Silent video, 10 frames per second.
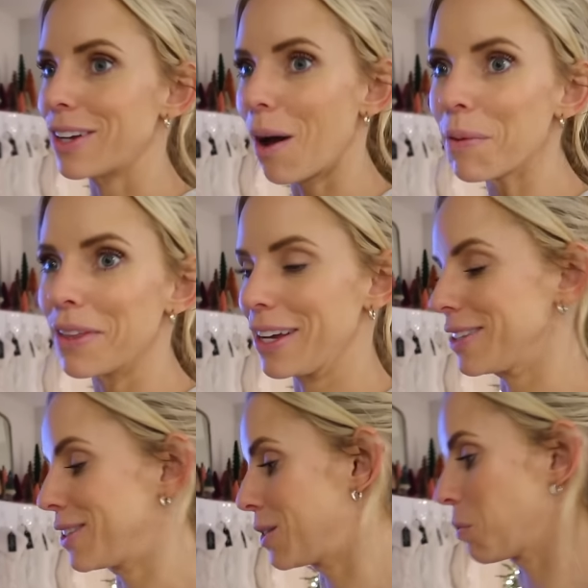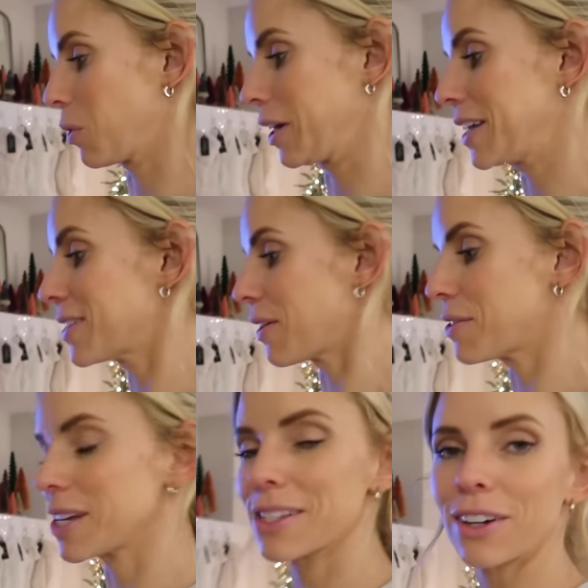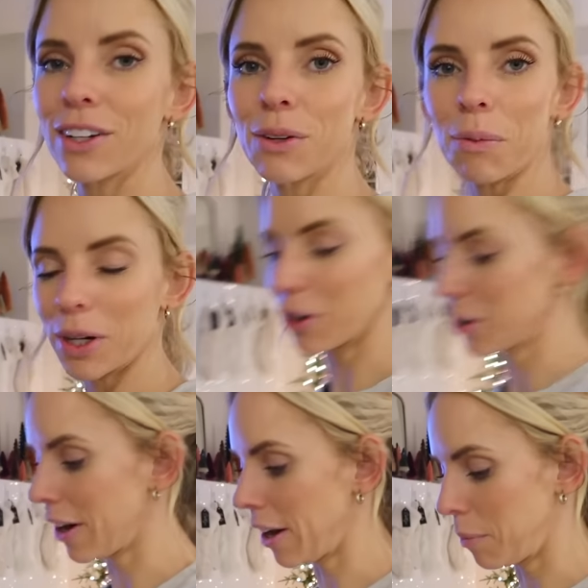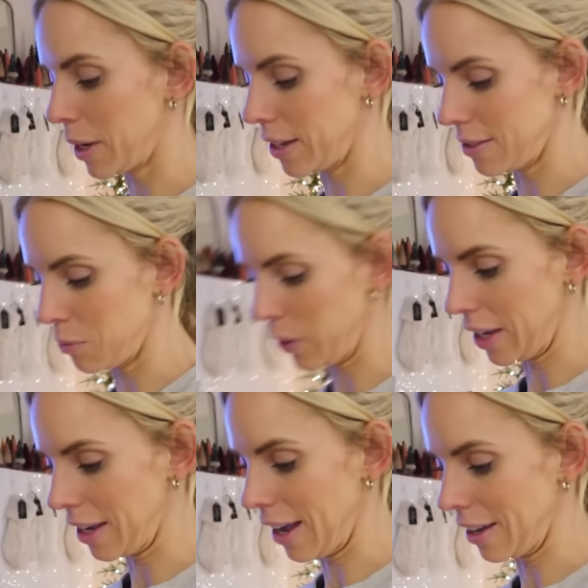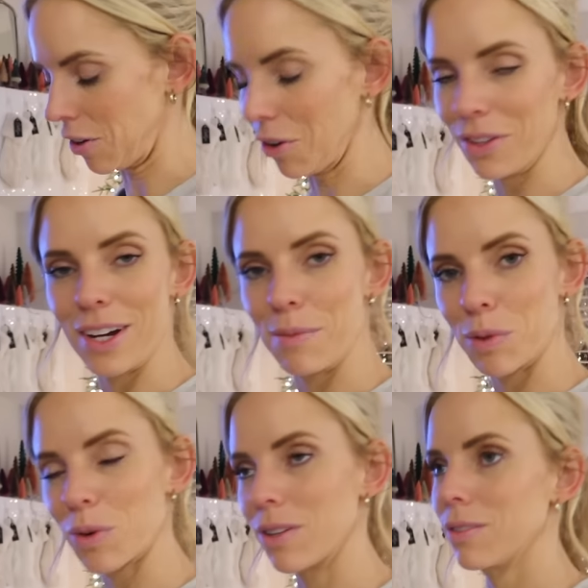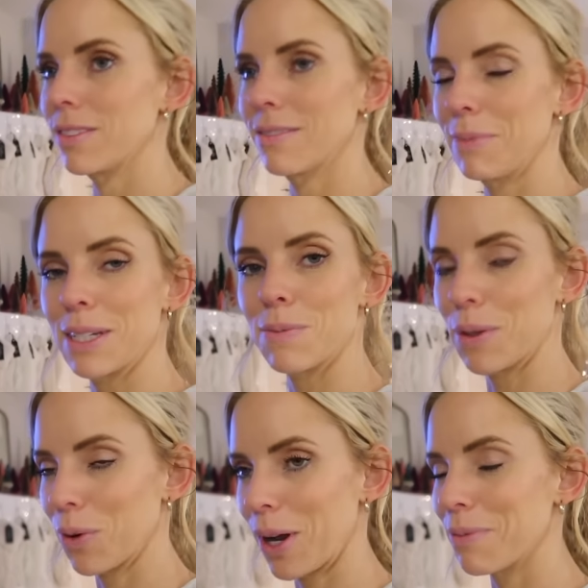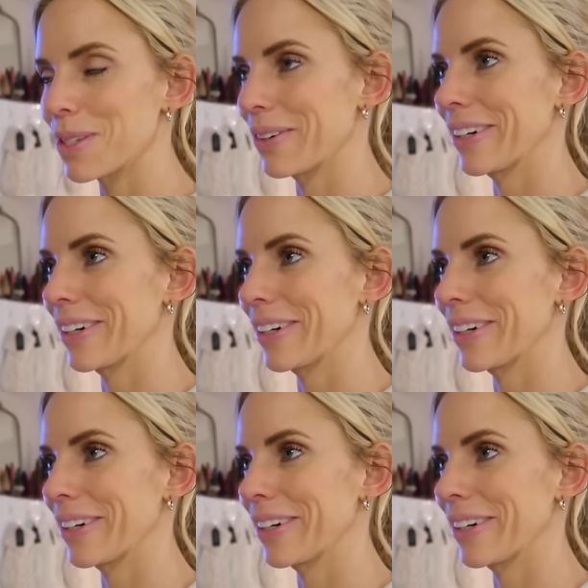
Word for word: top of things this morning, so I was like, Scarlett, you want curl your hair? Because we had all the time in the world because Ben woke up so